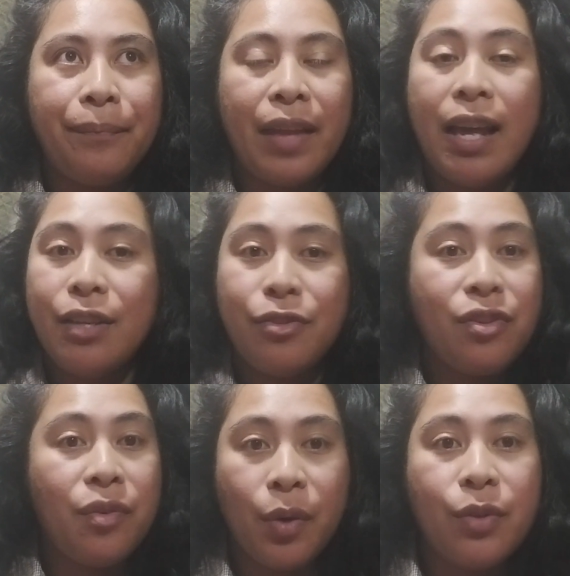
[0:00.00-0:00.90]
has
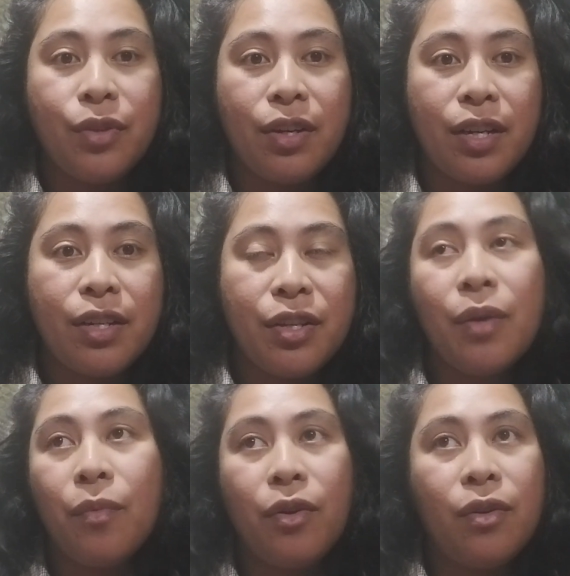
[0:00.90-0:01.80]
no roads on it. You
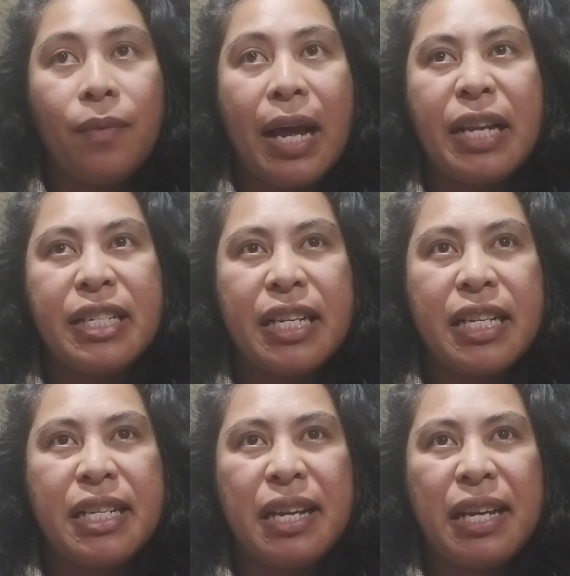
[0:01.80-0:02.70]
can walk around
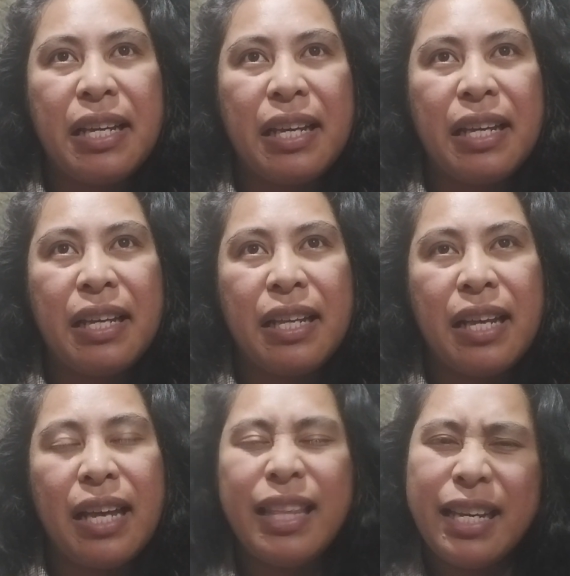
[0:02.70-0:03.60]
it like,
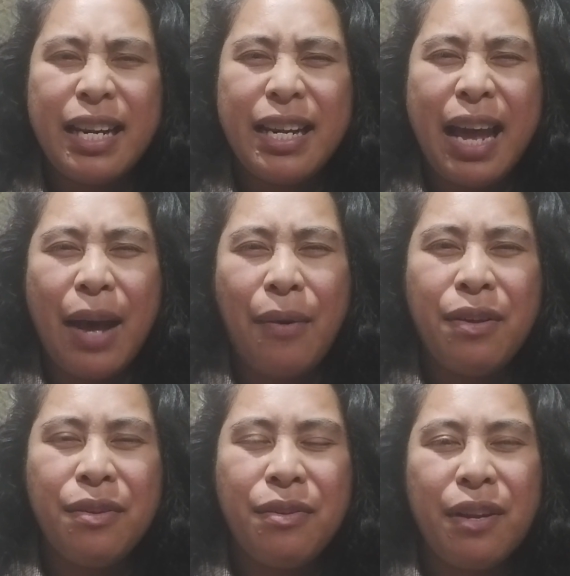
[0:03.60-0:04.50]
I think in an
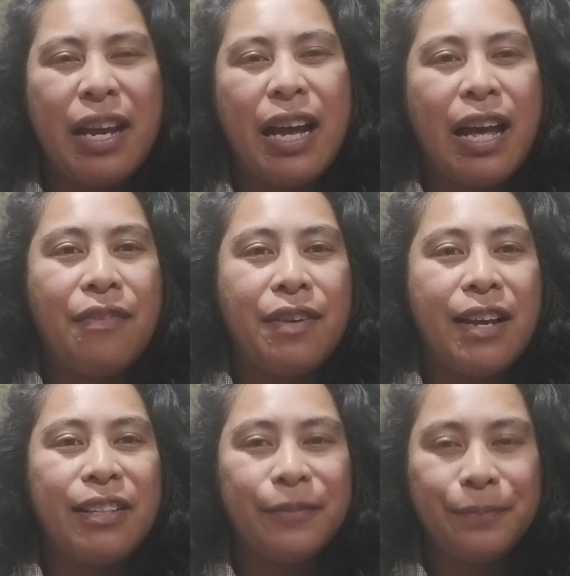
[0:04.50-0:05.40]
hour, or like half an
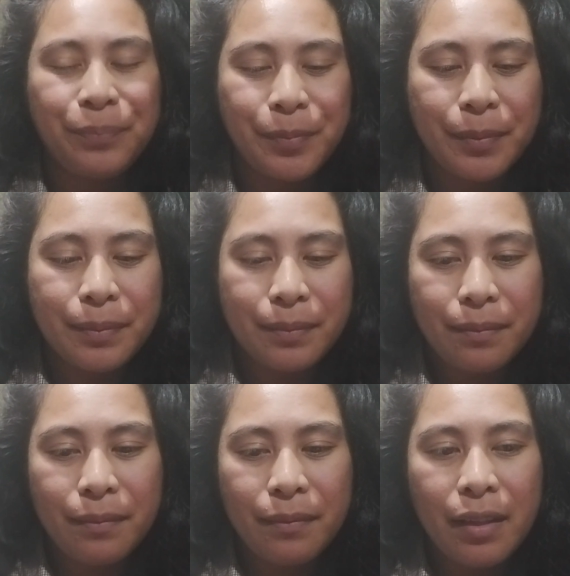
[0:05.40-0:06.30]
hour.
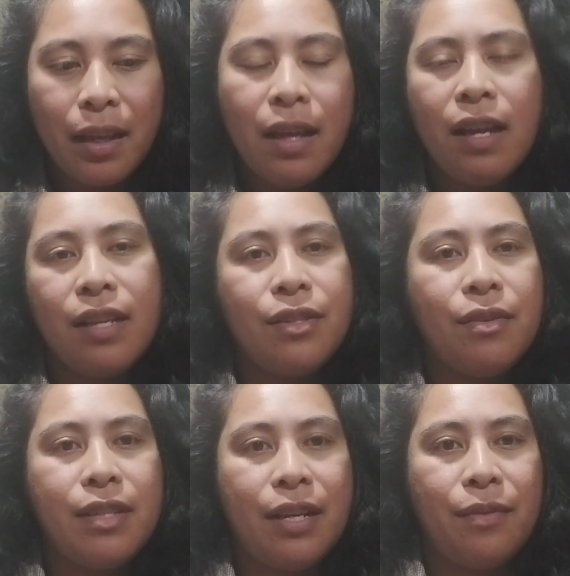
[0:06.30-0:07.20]
And so
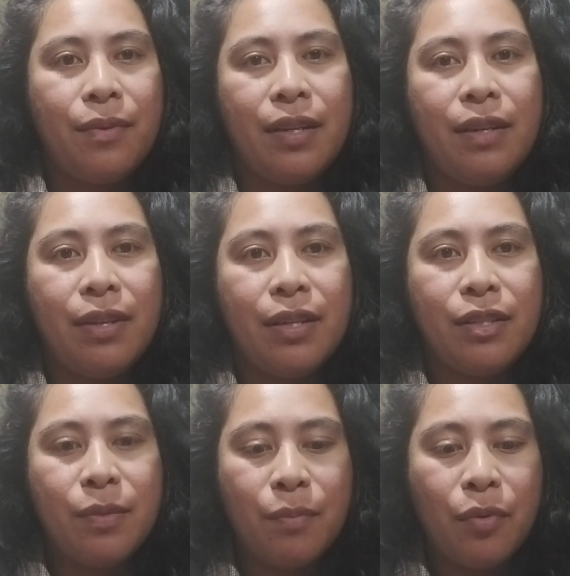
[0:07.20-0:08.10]
it's like a really, really
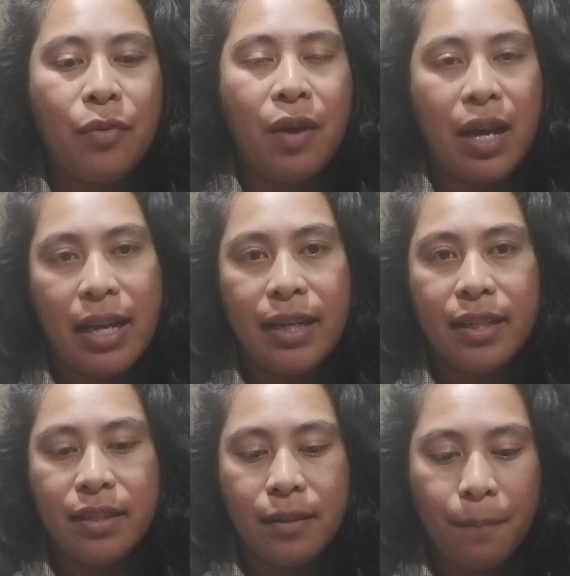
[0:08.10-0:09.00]
small
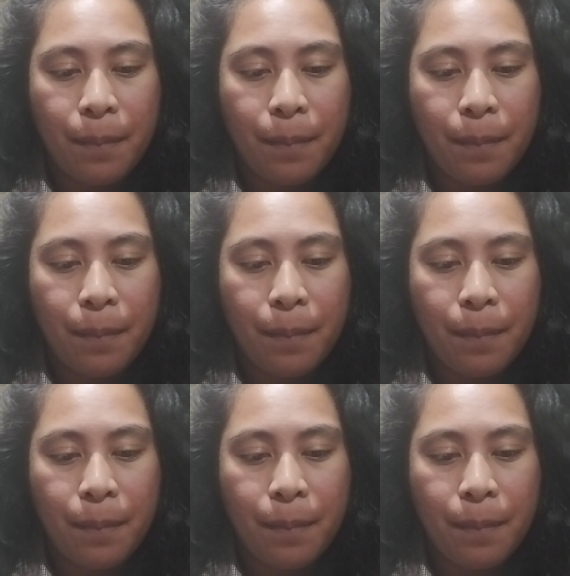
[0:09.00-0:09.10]
island.